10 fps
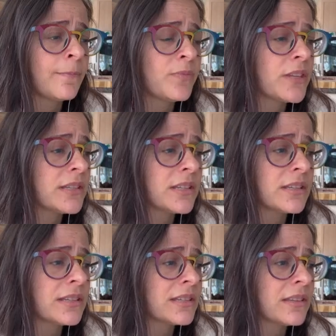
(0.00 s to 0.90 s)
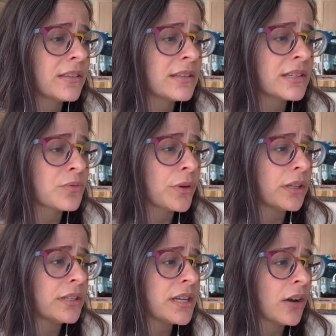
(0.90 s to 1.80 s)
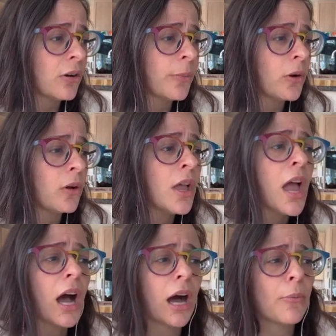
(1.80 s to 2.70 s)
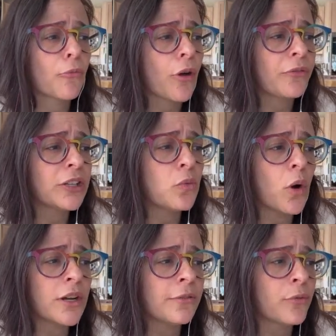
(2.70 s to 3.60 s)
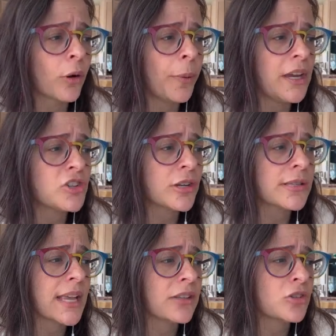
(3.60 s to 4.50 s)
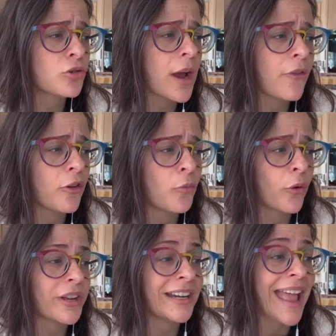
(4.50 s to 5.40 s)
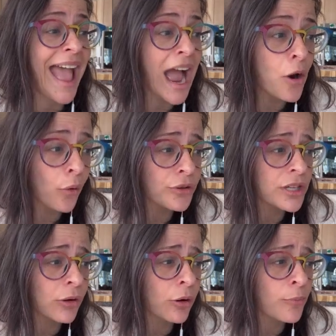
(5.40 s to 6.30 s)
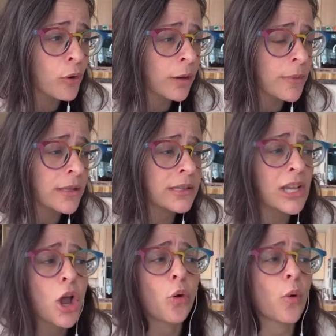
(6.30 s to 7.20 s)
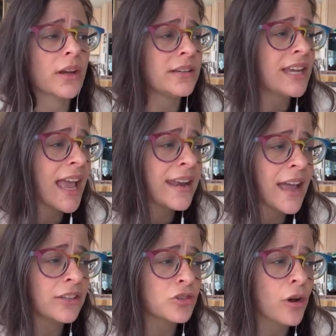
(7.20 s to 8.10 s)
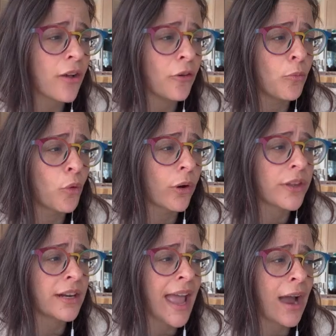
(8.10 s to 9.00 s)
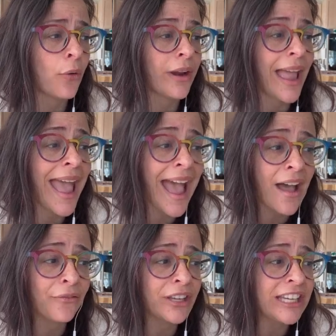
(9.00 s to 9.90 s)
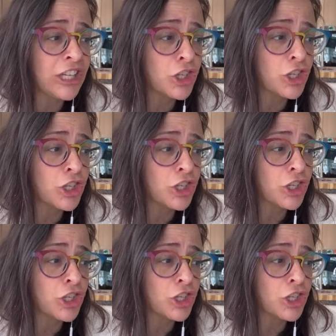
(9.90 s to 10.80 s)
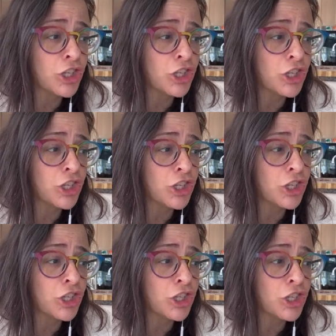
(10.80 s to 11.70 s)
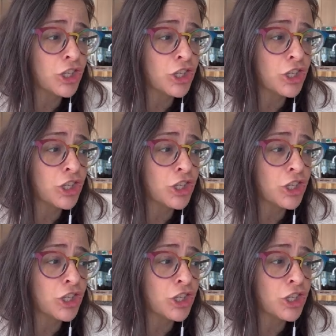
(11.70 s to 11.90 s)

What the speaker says: This is really terrible. Roughly 1 in 4 patients had to travel more than an hour to their appointments. 1 in 10 had to travel more than an hour and a half each way. Some patients.